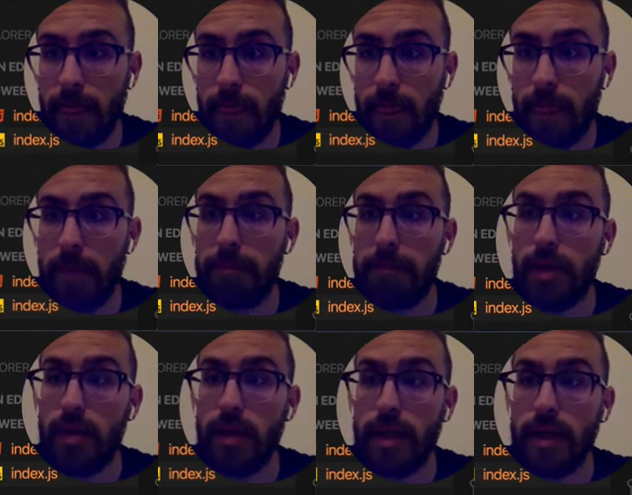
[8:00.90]
the
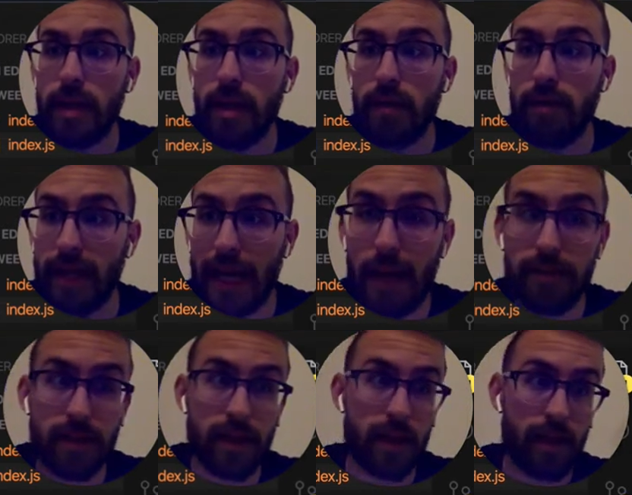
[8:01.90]
beauty of
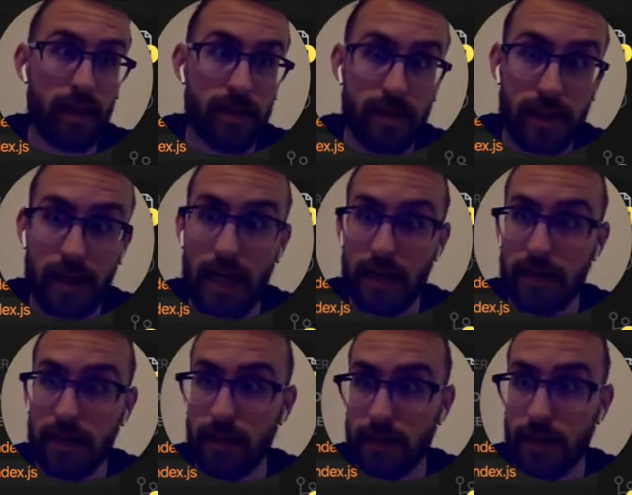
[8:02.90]
encapsulating things in the class
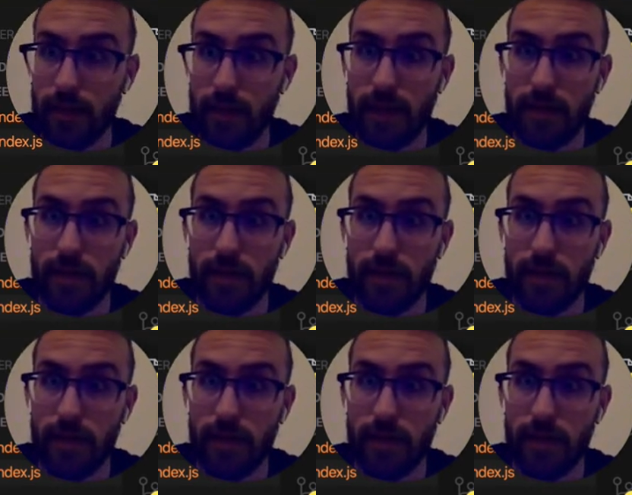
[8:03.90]
comes in, right?